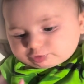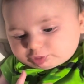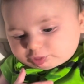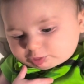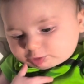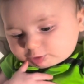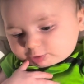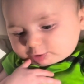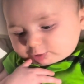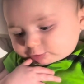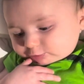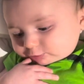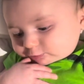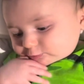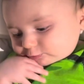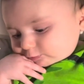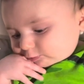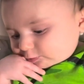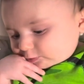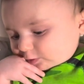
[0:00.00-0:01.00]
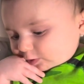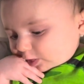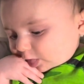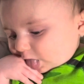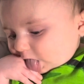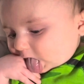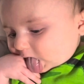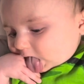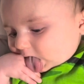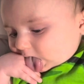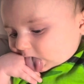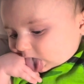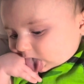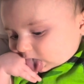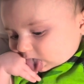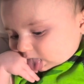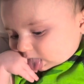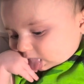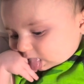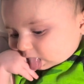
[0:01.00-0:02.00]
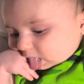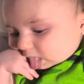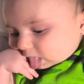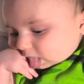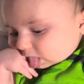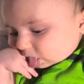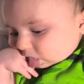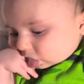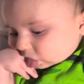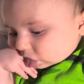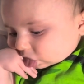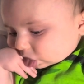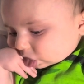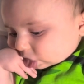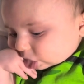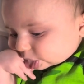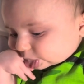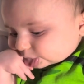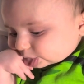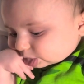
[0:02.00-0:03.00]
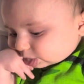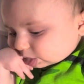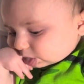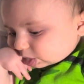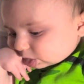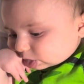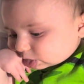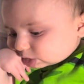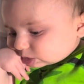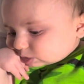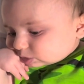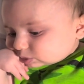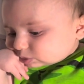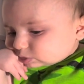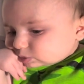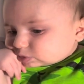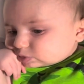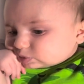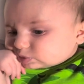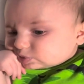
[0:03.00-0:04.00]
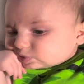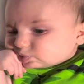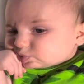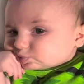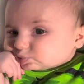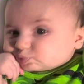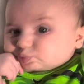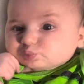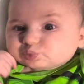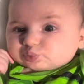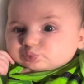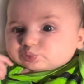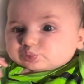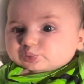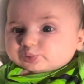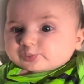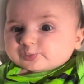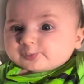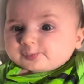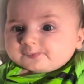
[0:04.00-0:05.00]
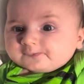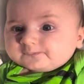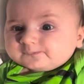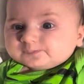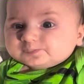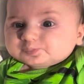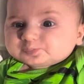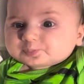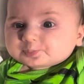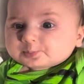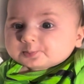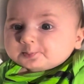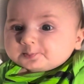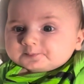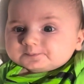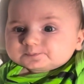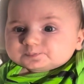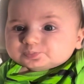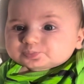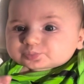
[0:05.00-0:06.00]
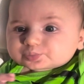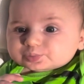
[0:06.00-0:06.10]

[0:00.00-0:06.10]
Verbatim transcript: The MIMOS pillow was designed especially to prevent and correct cranial deformities